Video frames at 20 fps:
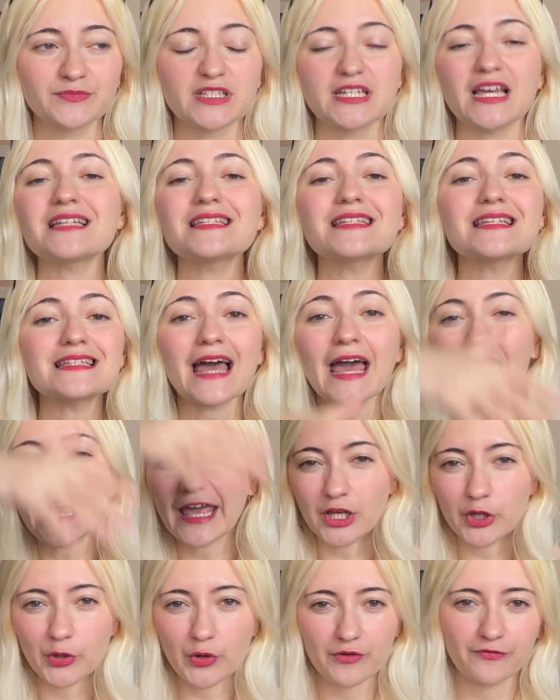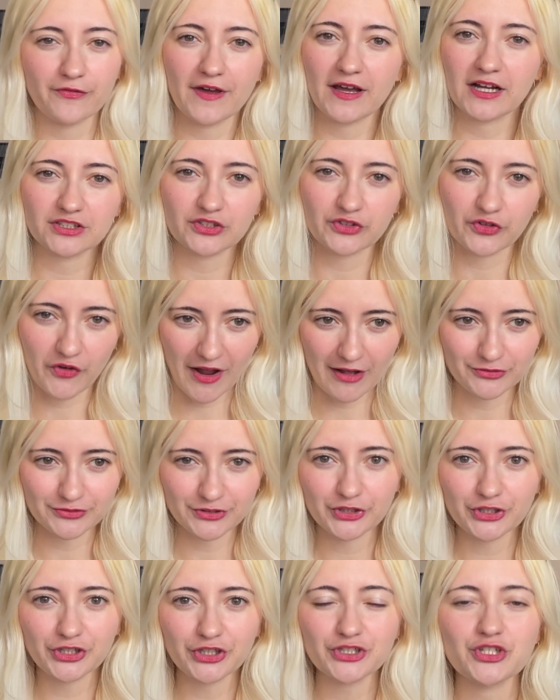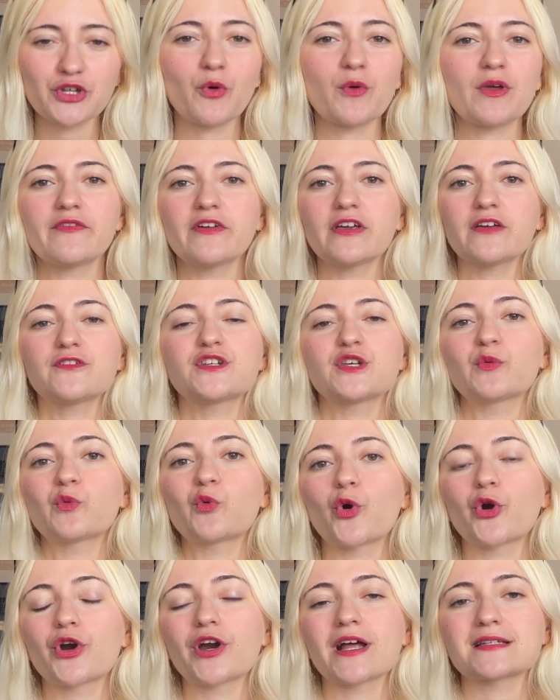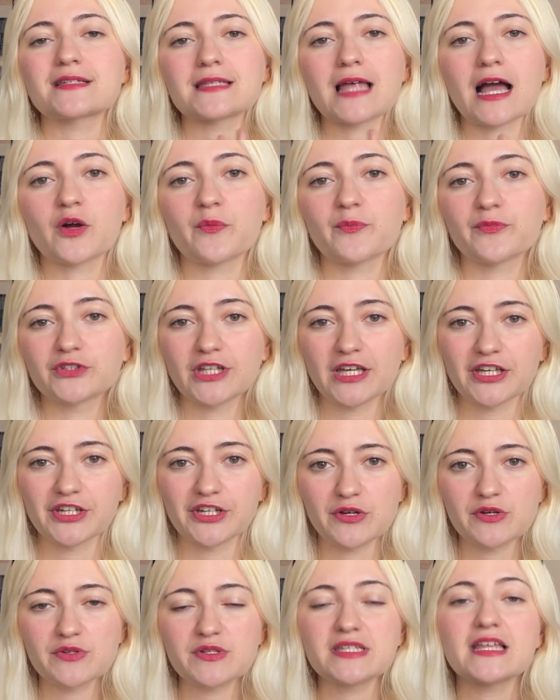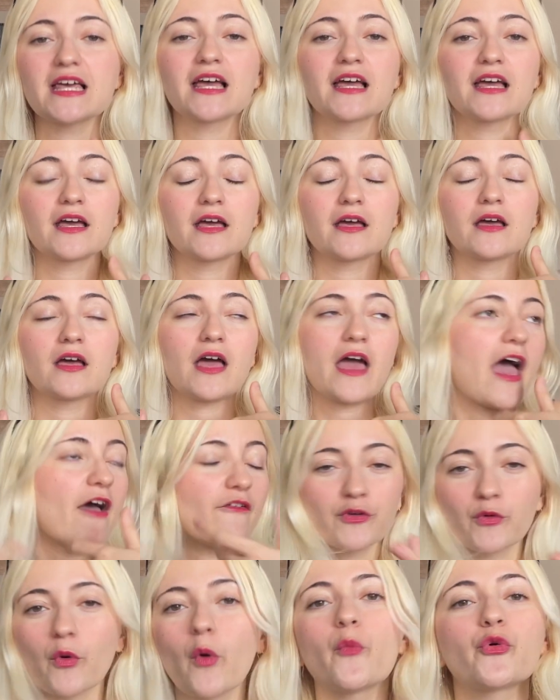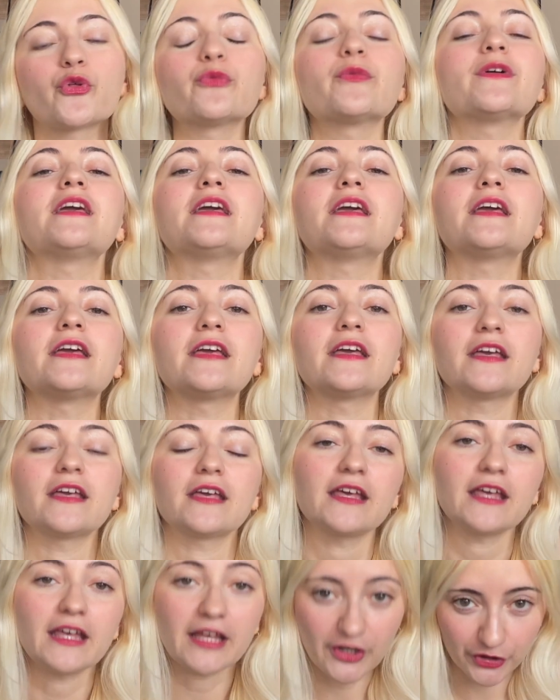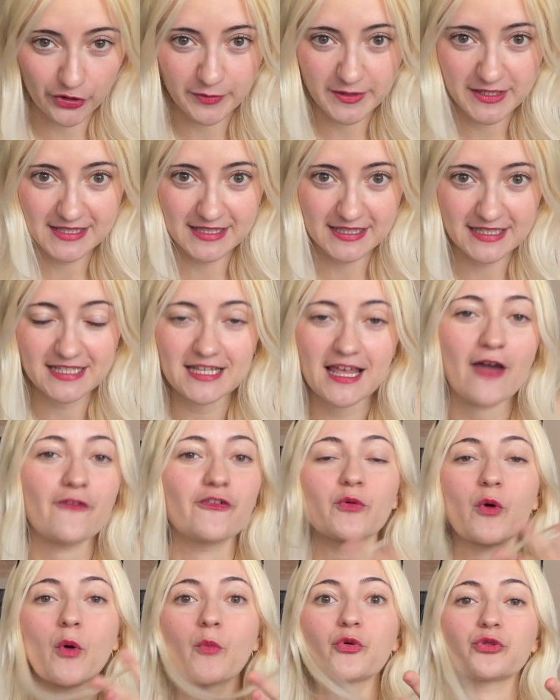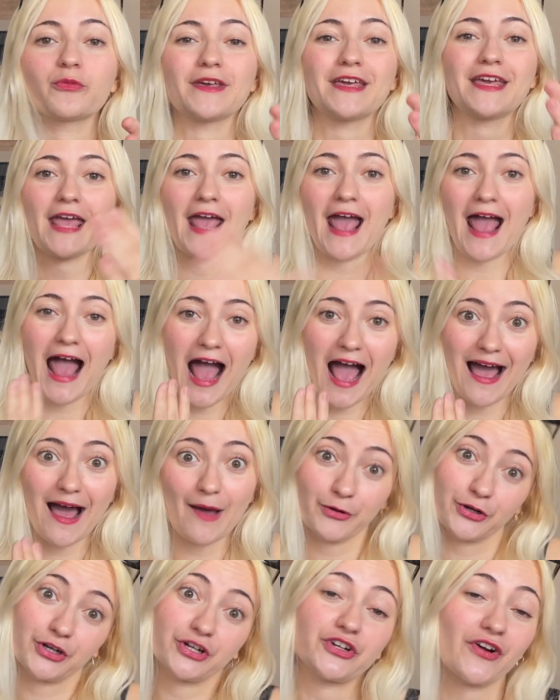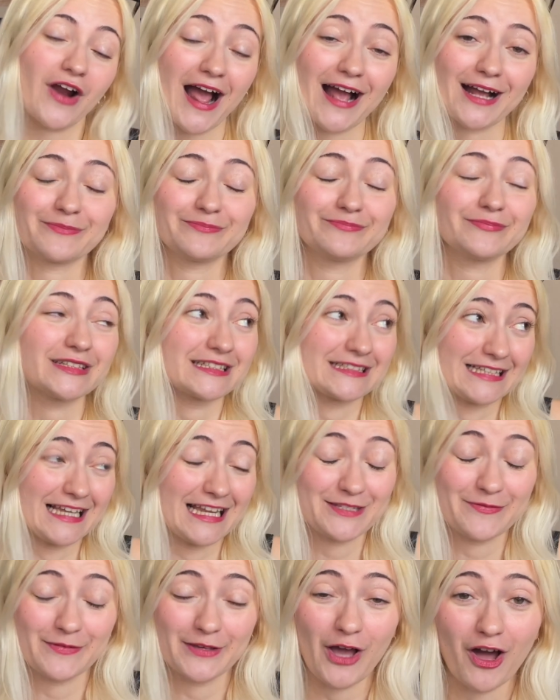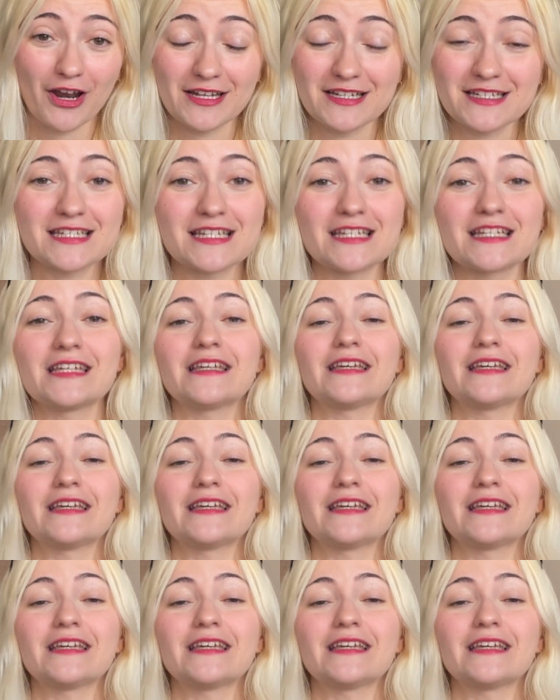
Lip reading: She has this halo effect around her, so even if she wore a sack of potatoes, everyone would be in her business. Everyone would be up her crack, because let's be honest, she